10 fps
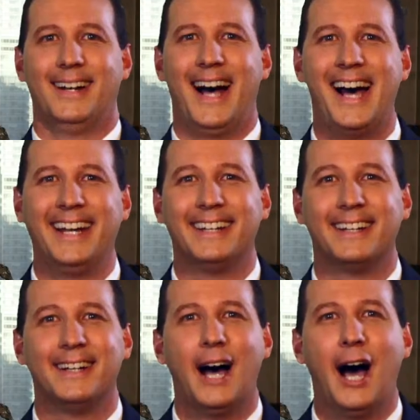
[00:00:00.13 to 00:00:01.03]

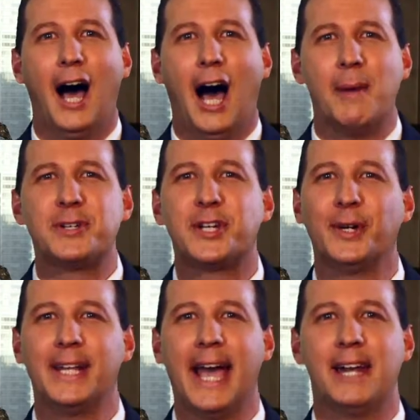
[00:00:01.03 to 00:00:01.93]
Hi, I'm
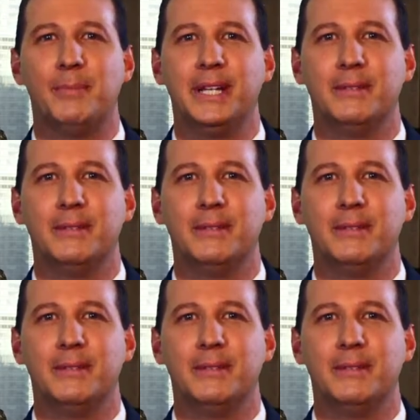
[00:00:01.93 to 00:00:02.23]
attorney Adam